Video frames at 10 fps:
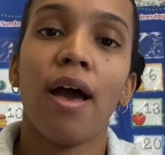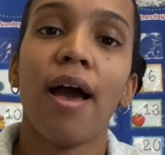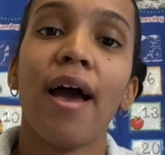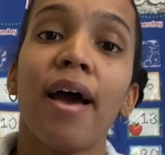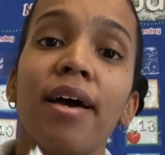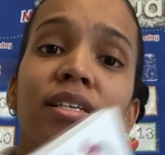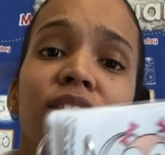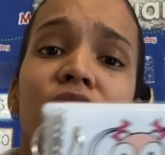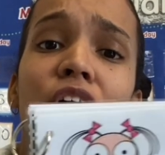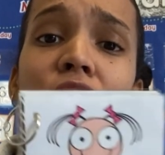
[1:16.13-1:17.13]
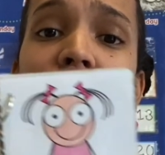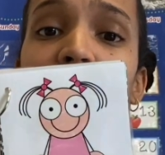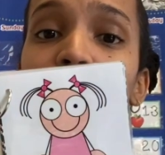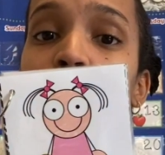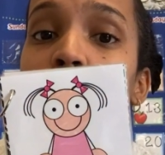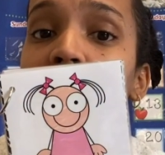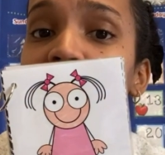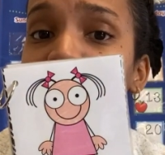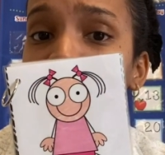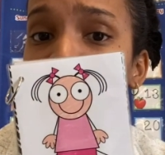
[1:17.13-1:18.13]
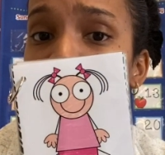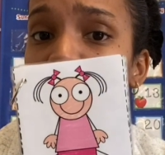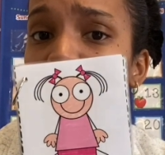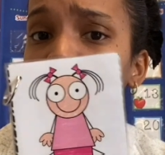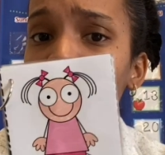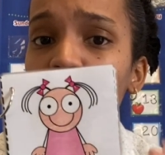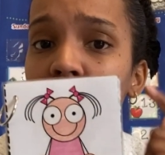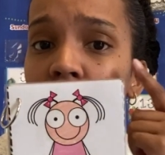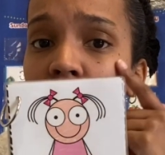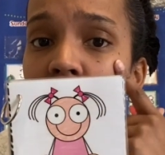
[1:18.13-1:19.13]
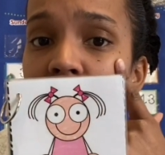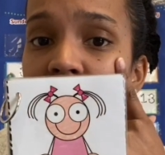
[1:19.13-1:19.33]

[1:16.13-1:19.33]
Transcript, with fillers: Eyes are watching all the